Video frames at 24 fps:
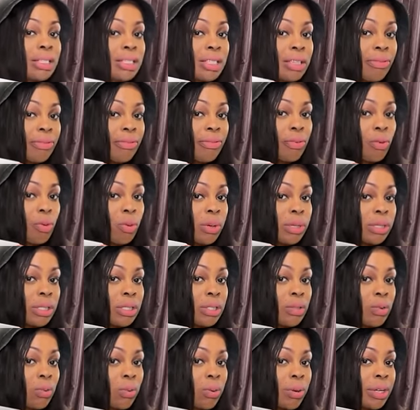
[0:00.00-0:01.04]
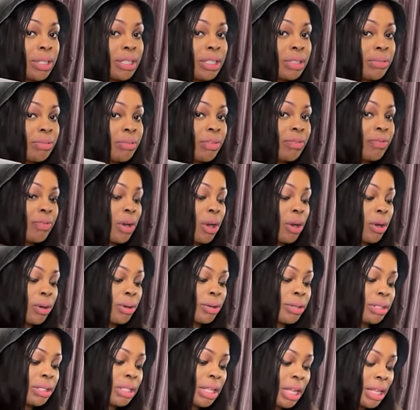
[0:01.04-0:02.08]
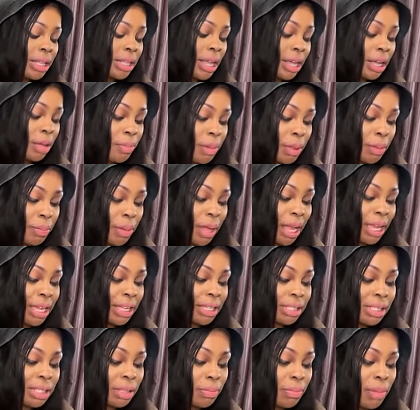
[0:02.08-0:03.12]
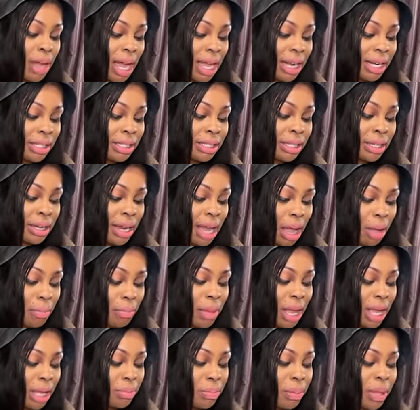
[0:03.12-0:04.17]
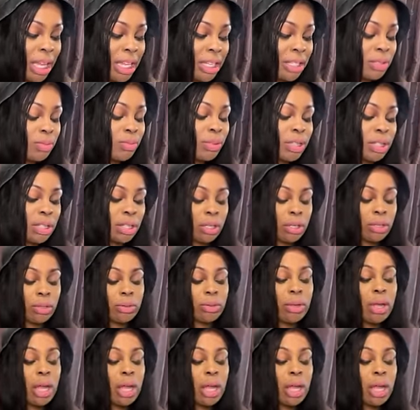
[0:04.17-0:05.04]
and Four of Swords in reverse. They could be paying somebody to not make peace with you.